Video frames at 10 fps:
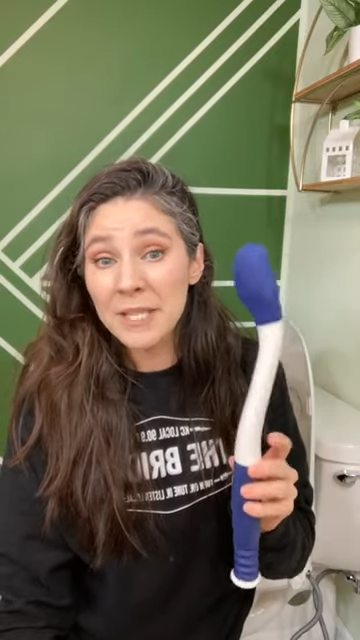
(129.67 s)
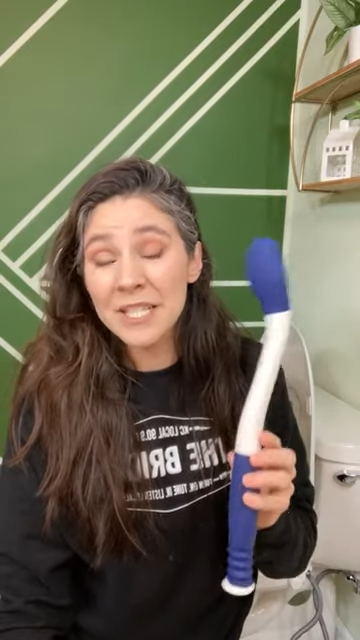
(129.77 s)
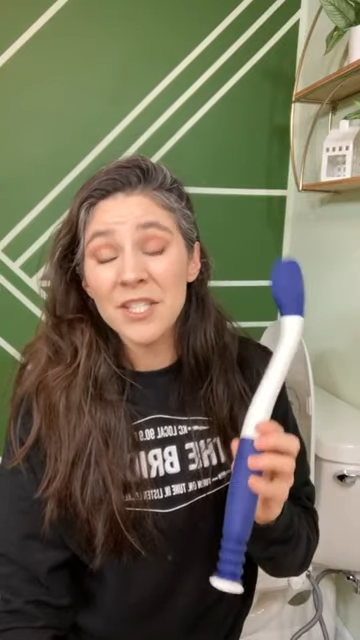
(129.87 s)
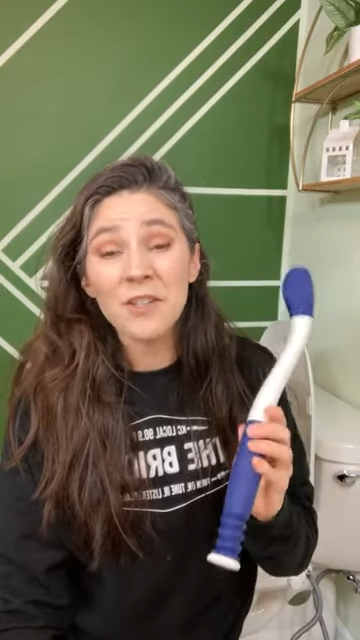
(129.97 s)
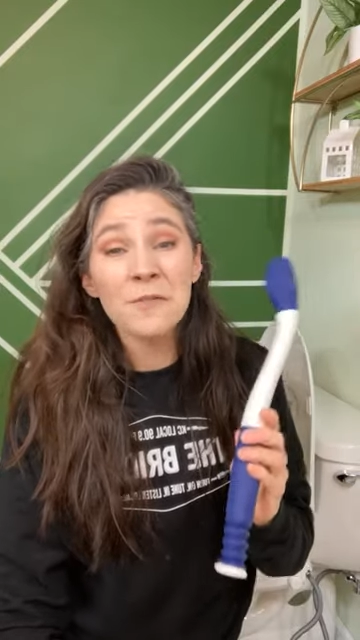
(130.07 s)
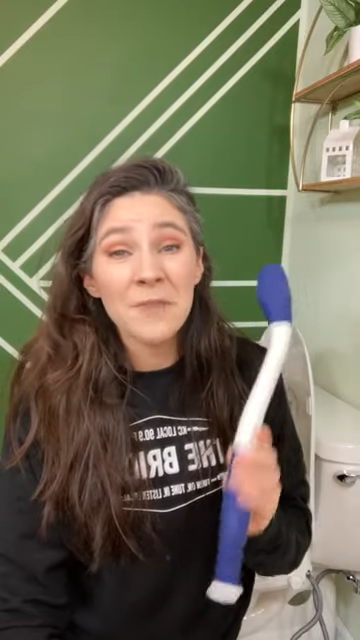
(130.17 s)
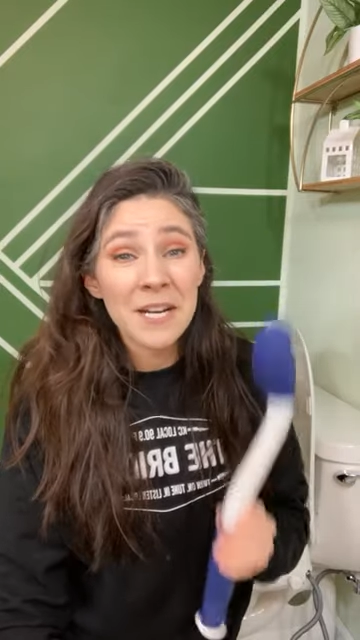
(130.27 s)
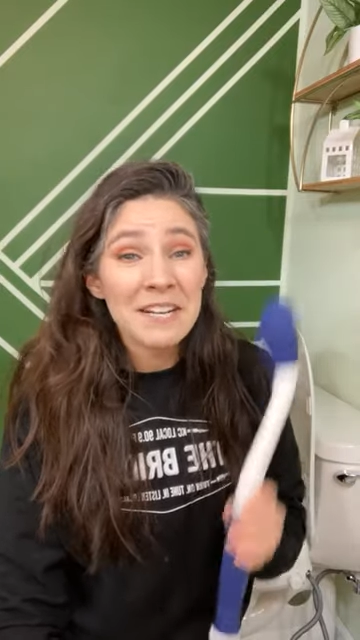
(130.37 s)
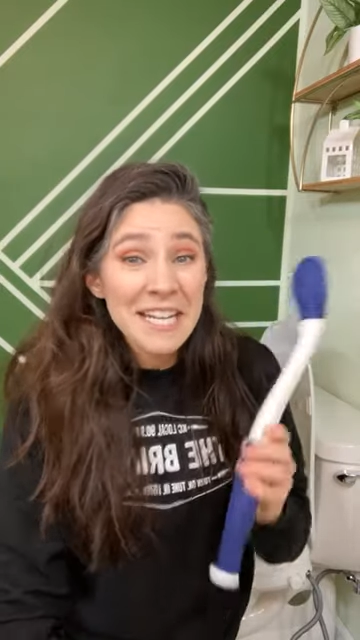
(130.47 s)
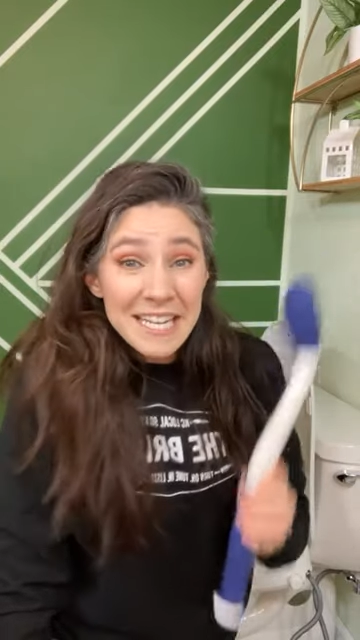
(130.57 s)
because they're
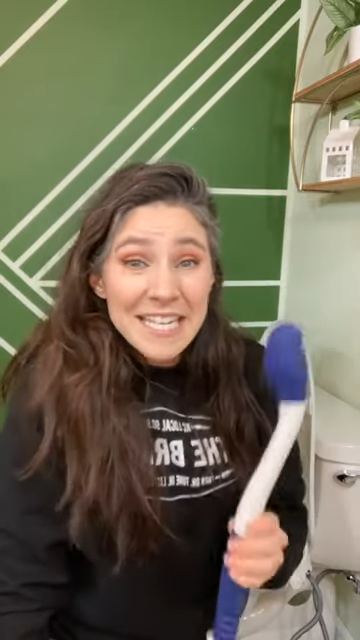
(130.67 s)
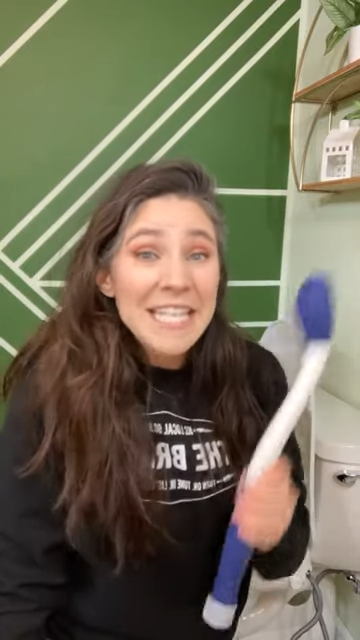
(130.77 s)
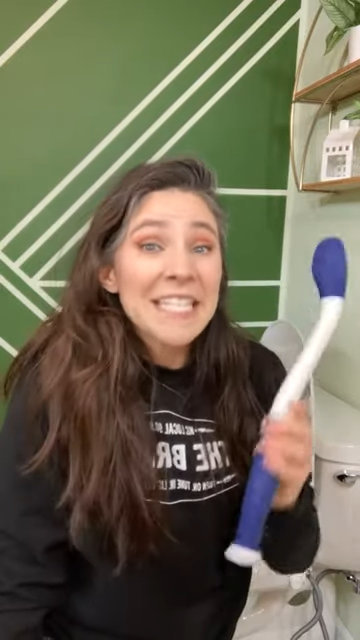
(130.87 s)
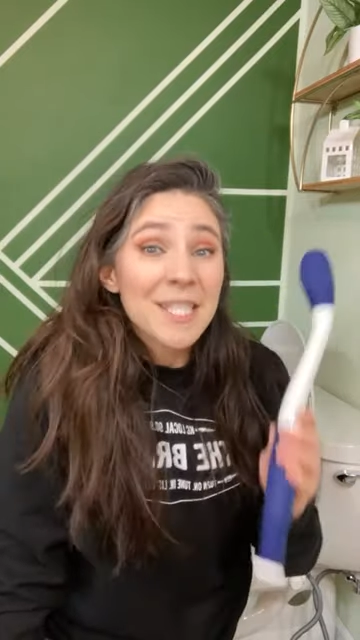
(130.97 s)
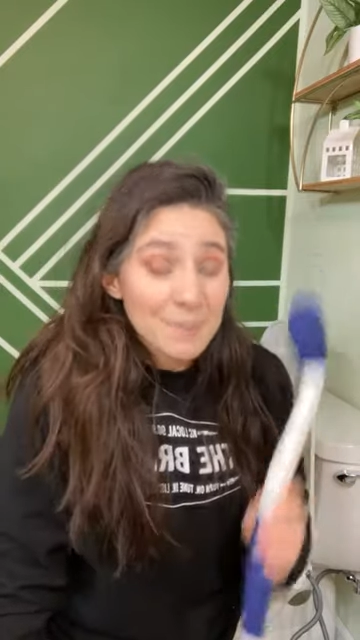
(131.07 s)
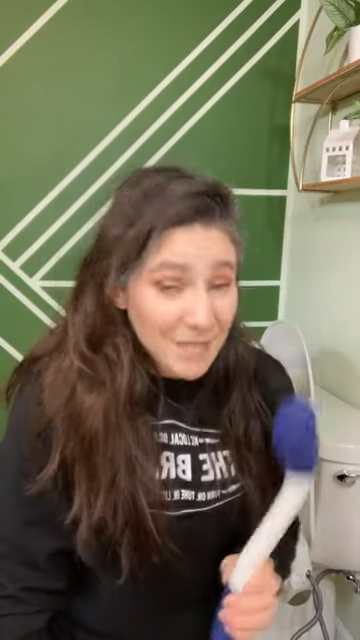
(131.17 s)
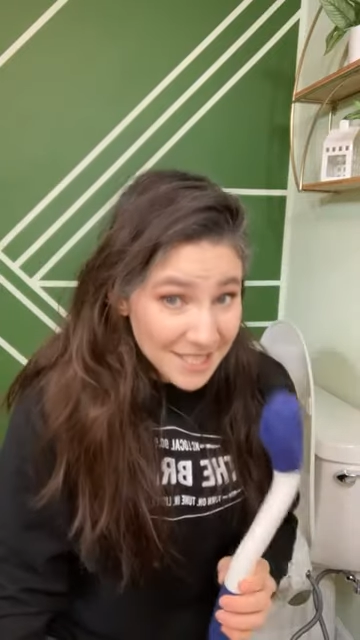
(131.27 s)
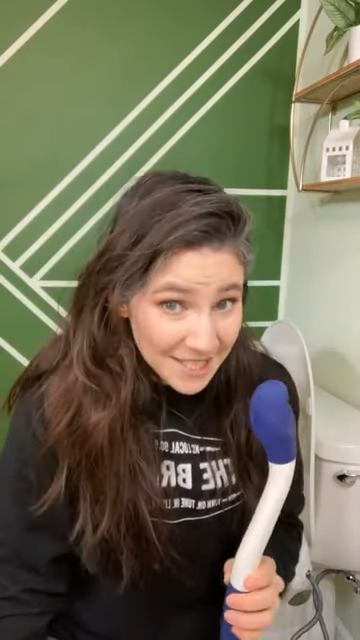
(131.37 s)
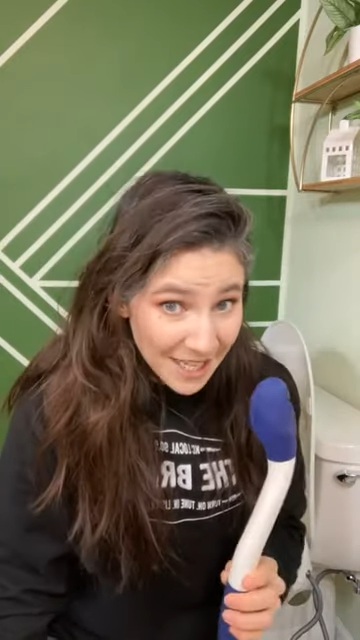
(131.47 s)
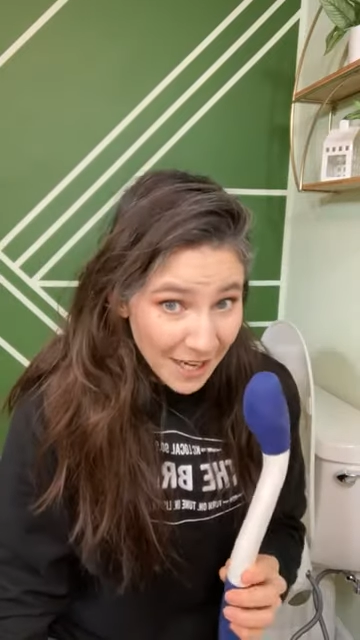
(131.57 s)
very
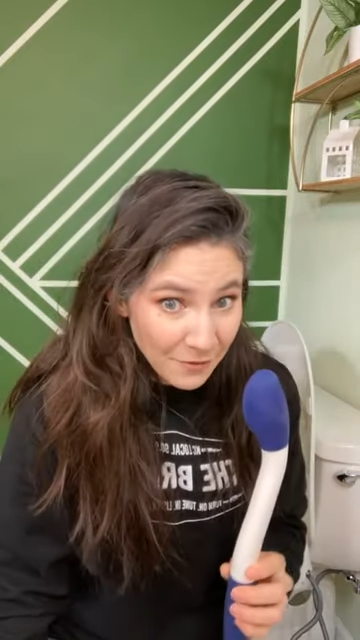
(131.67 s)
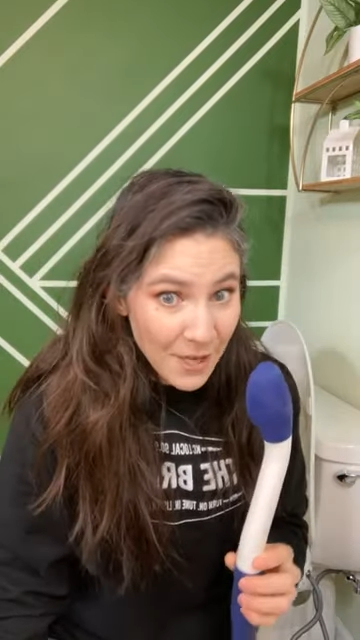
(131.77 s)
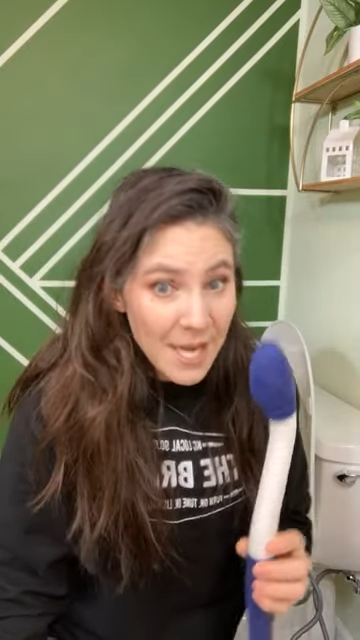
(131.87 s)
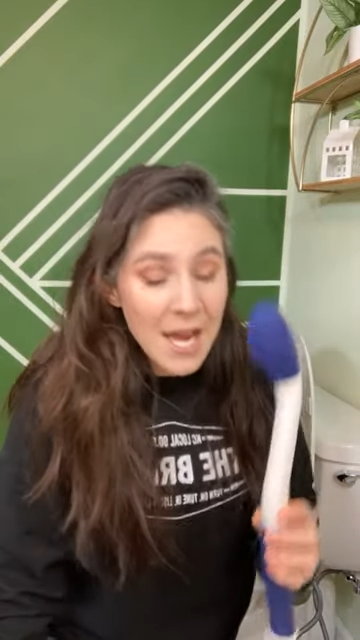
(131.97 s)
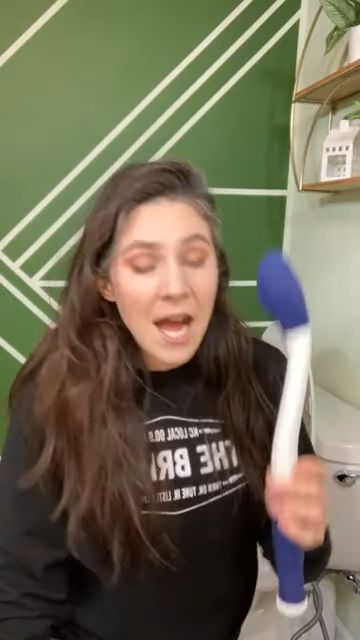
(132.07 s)
inexpensive.